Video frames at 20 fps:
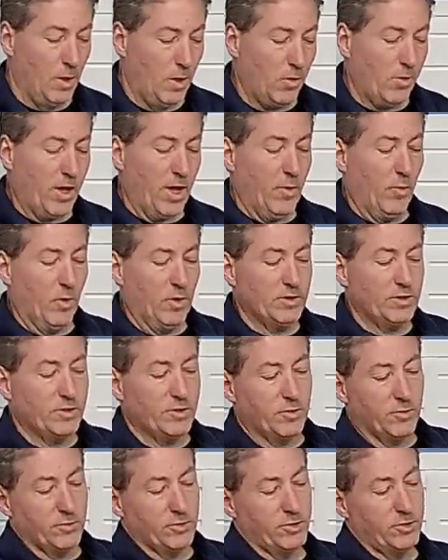Okay, once
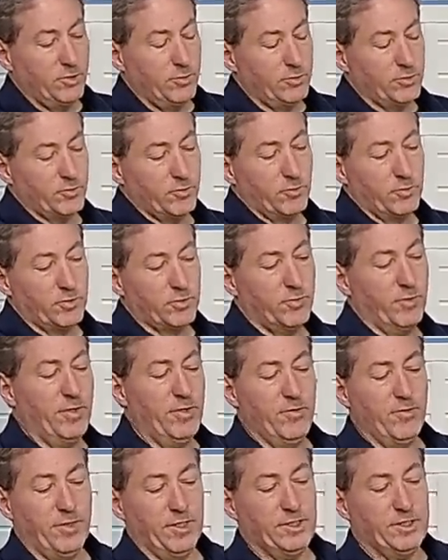those two screws are
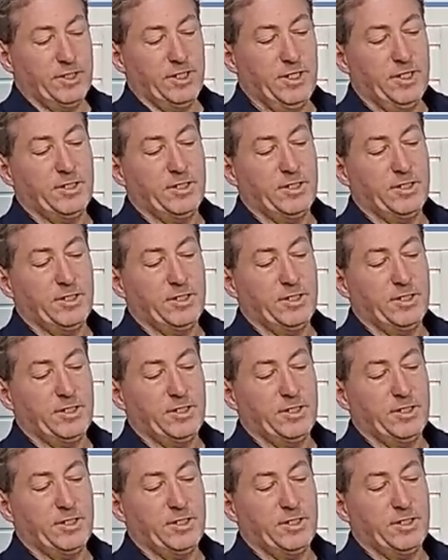in, you can see